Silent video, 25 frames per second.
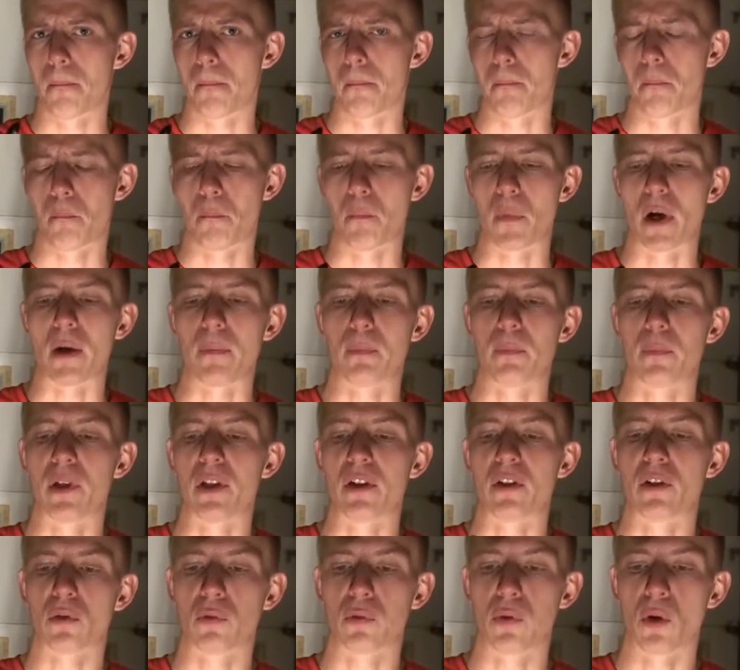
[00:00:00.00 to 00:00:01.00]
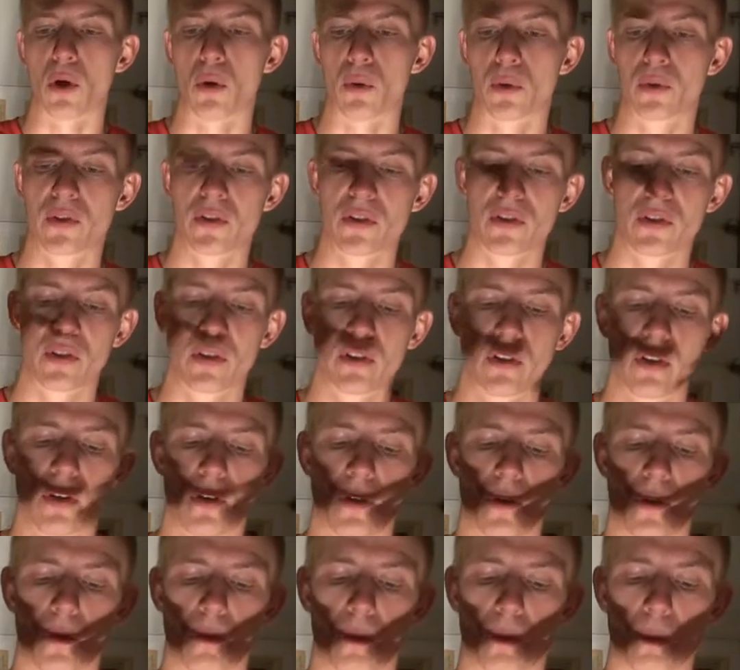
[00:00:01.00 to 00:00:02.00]
might be close,
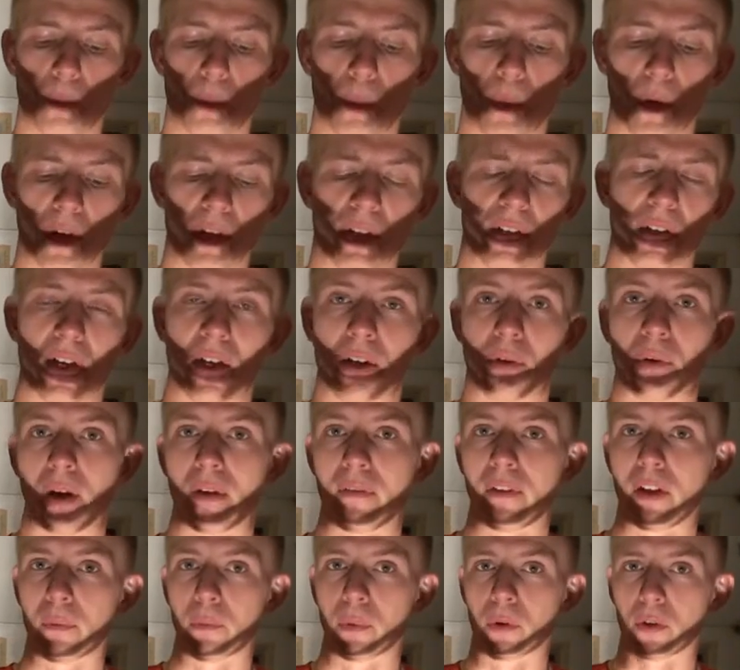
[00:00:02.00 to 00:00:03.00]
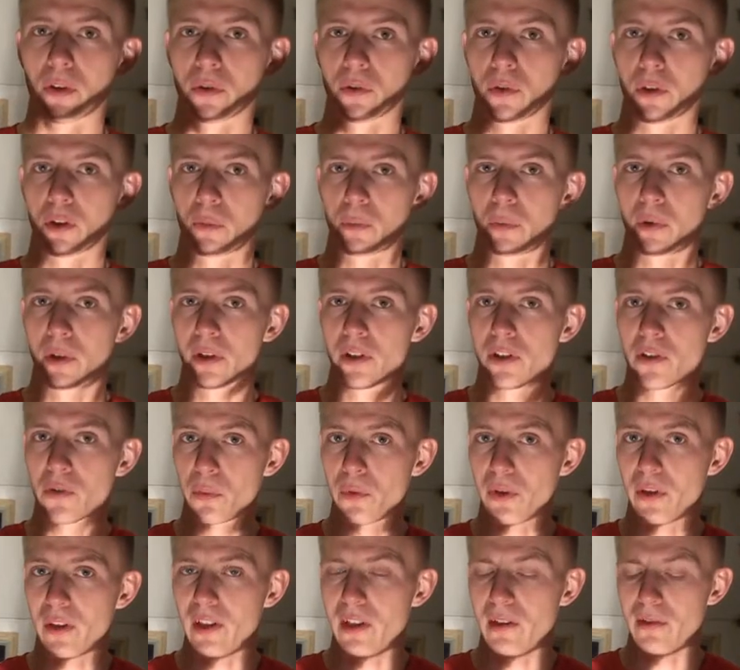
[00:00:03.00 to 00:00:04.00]
but I don't have any personal experience
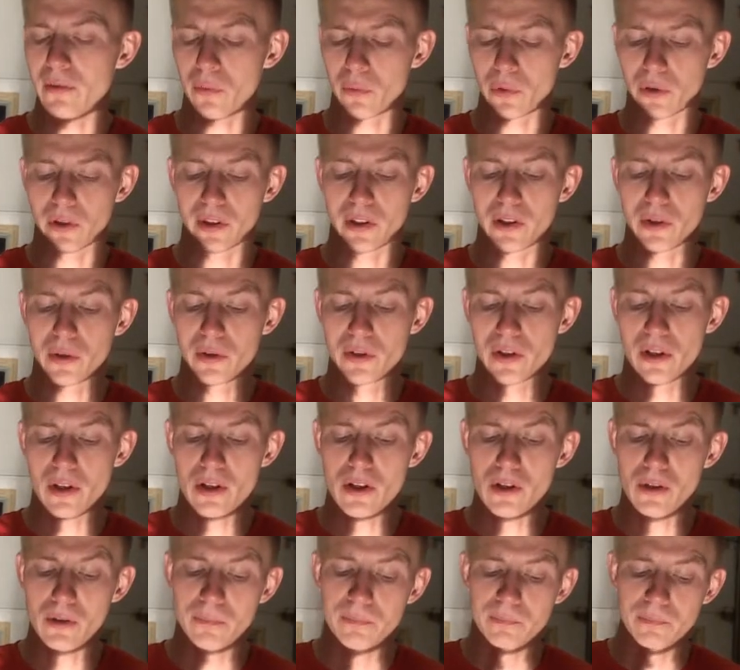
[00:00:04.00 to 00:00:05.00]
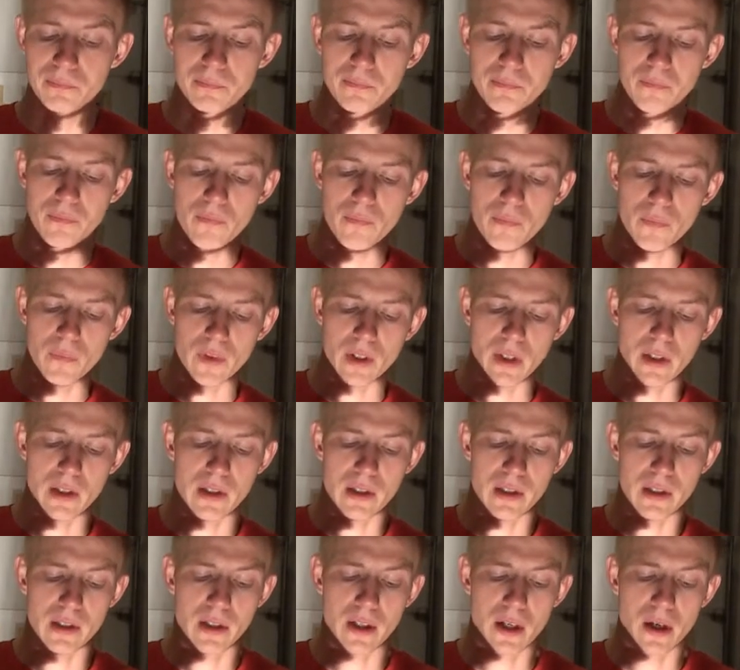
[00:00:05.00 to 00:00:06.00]
with those at all.
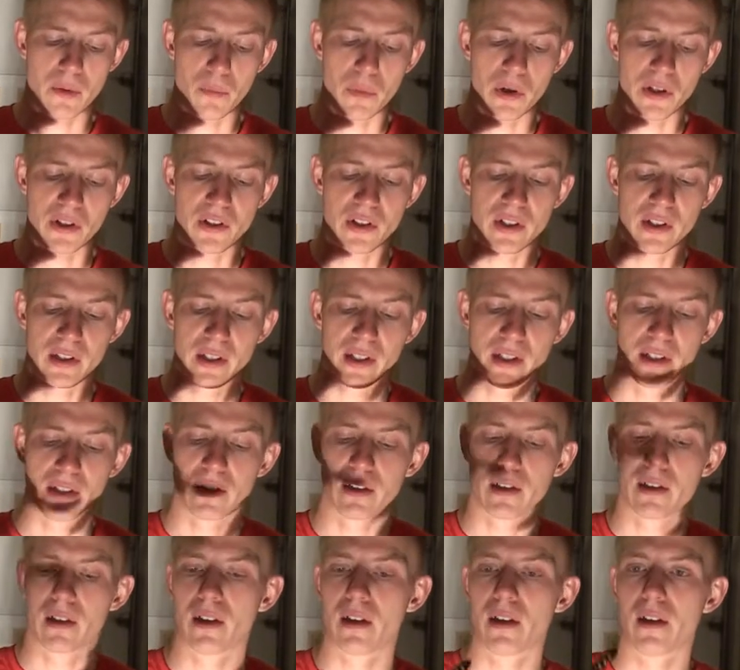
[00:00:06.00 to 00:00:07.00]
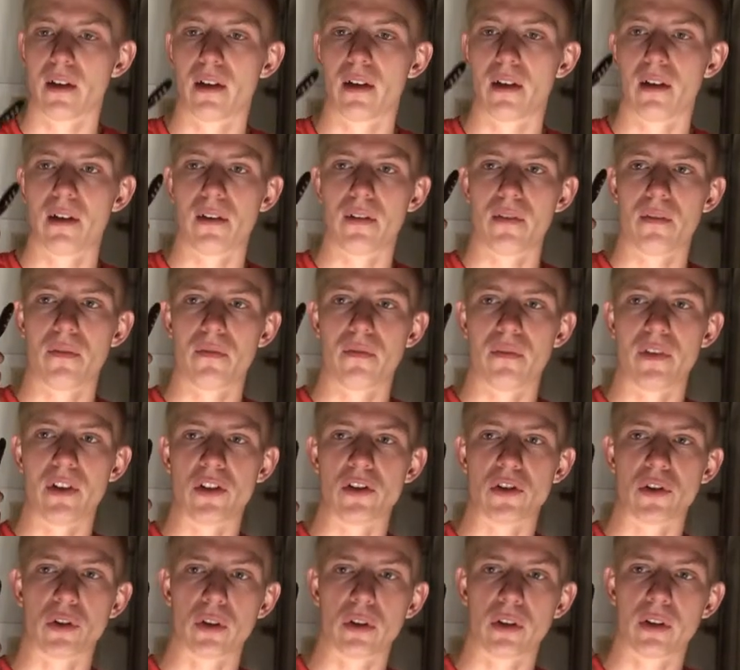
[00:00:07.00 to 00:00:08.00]
I must say that these
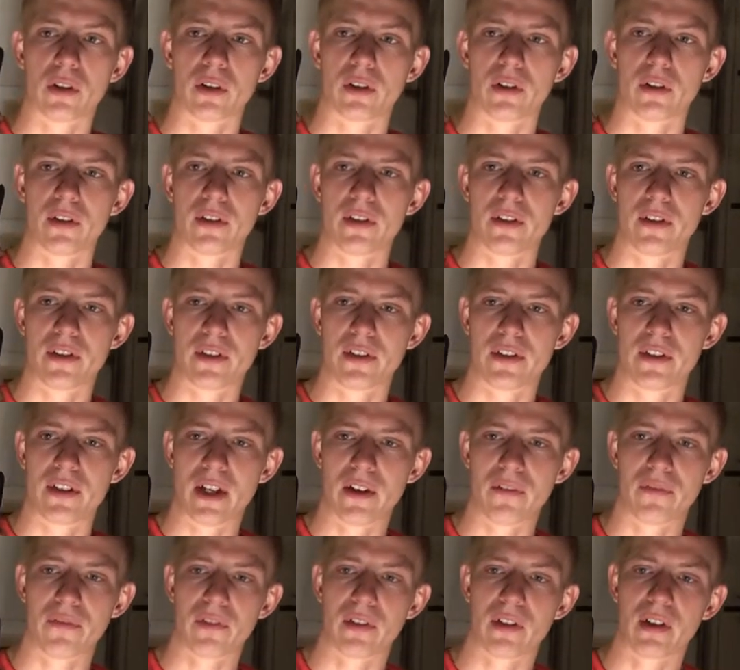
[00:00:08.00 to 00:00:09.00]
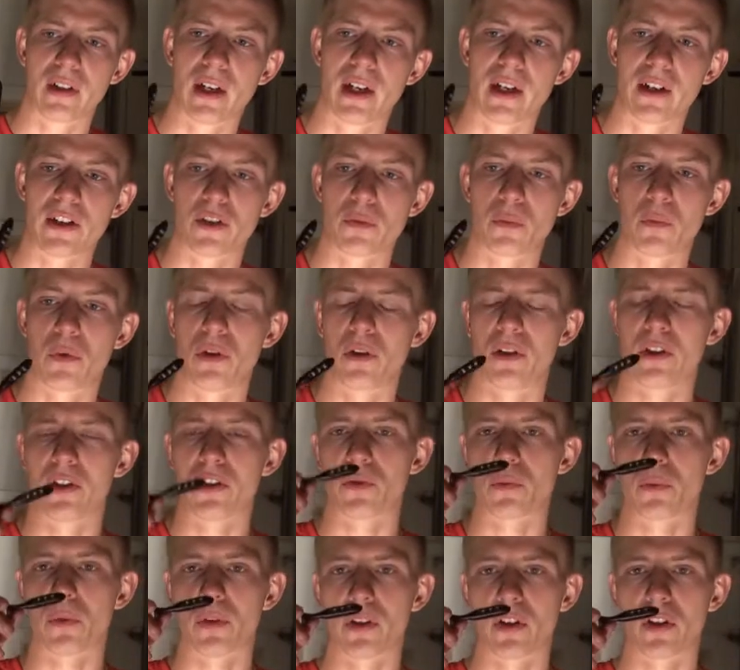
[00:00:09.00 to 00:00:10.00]
are definitely as small
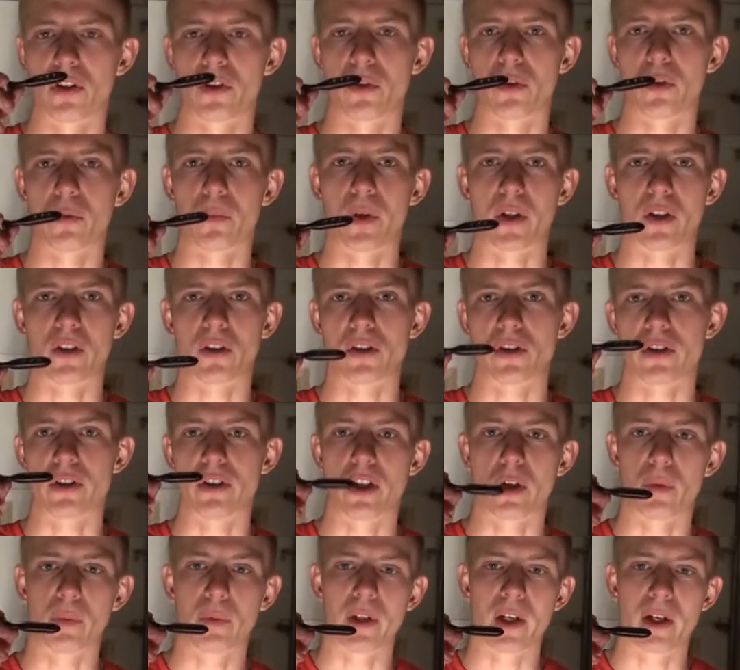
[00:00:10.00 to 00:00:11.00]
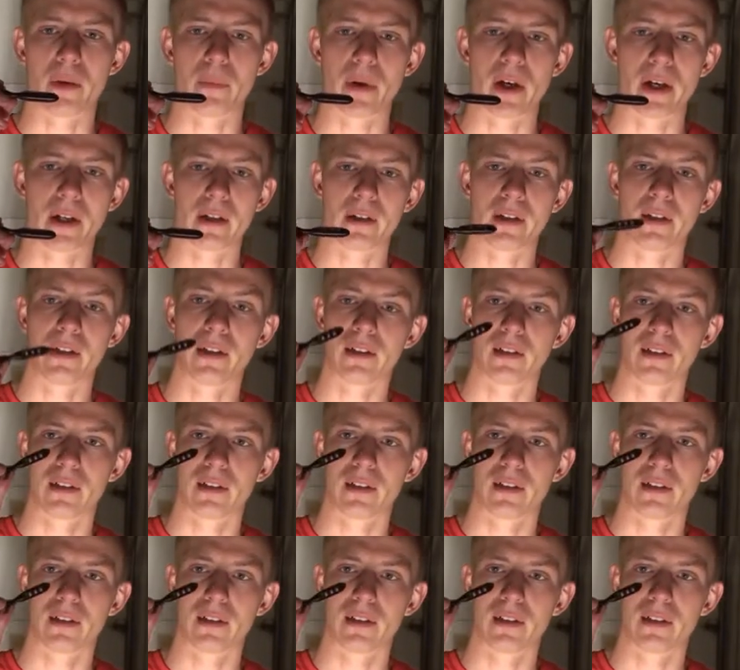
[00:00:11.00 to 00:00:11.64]
as what they show in the pictures. A AA battery